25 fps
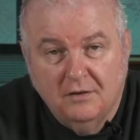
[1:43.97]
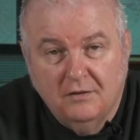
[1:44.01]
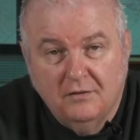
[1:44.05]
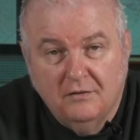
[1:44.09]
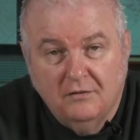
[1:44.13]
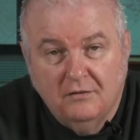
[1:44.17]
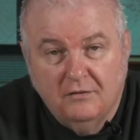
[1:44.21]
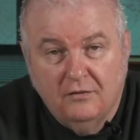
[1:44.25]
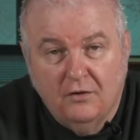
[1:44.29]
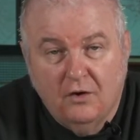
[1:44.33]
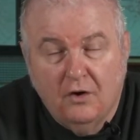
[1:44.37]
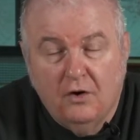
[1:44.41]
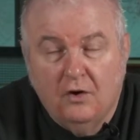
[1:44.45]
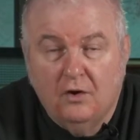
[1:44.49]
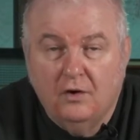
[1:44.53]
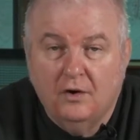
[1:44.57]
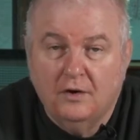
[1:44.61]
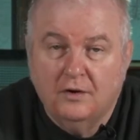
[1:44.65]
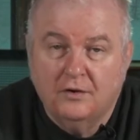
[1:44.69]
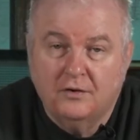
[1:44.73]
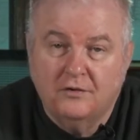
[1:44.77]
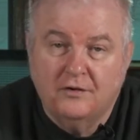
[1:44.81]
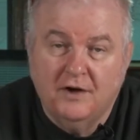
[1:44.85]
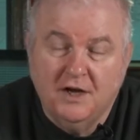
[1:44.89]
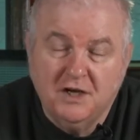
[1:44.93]
for
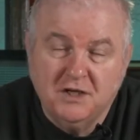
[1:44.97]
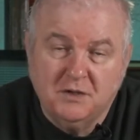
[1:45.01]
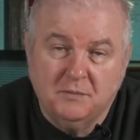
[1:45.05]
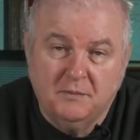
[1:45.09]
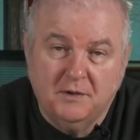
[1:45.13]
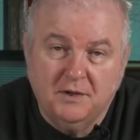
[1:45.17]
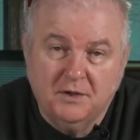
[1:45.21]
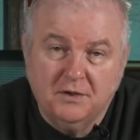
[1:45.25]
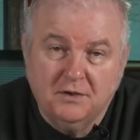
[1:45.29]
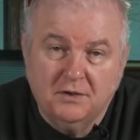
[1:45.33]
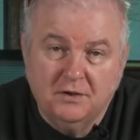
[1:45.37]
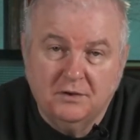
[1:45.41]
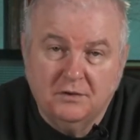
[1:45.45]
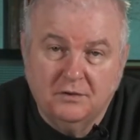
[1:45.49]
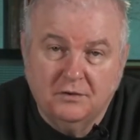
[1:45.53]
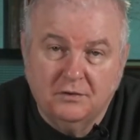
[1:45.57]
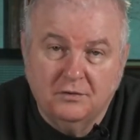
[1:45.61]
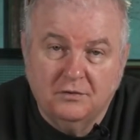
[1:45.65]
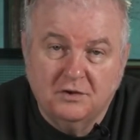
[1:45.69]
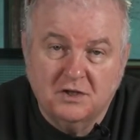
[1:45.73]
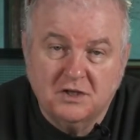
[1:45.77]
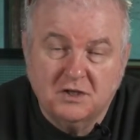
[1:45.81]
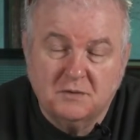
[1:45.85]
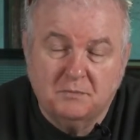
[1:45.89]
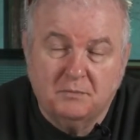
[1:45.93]
the regiment to
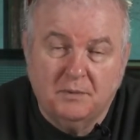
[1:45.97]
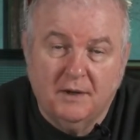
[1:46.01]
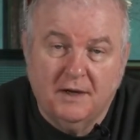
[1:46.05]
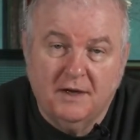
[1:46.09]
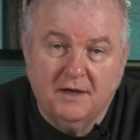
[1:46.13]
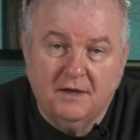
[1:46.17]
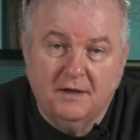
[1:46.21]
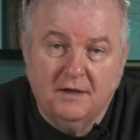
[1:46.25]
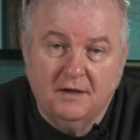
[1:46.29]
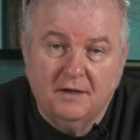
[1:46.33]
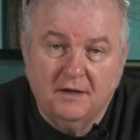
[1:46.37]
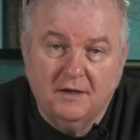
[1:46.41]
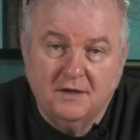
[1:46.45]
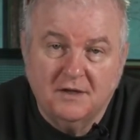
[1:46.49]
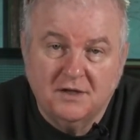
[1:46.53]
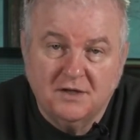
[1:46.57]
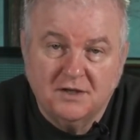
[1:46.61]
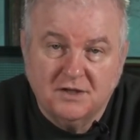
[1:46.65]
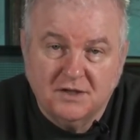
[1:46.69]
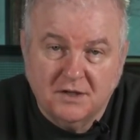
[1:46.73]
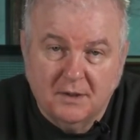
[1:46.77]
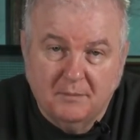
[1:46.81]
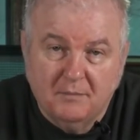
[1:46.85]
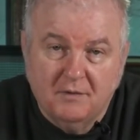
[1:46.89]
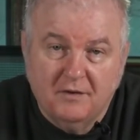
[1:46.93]
display
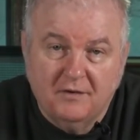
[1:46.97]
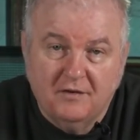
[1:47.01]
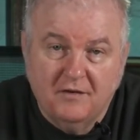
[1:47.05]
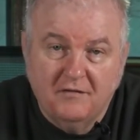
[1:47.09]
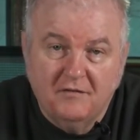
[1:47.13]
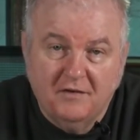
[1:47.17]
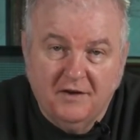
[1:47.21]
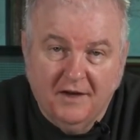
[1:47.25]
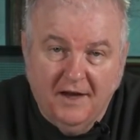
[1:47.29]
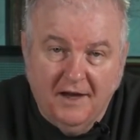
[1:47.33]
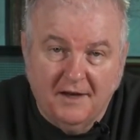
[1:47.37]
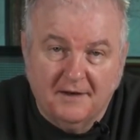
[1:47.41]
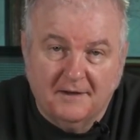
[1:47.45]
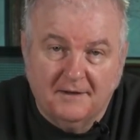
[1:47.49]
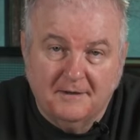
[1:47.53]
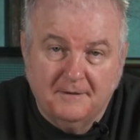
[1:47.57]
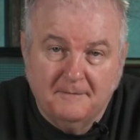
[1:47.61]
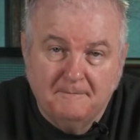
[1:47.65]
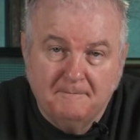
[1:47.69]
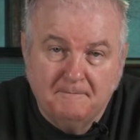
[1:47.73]
some of their kit.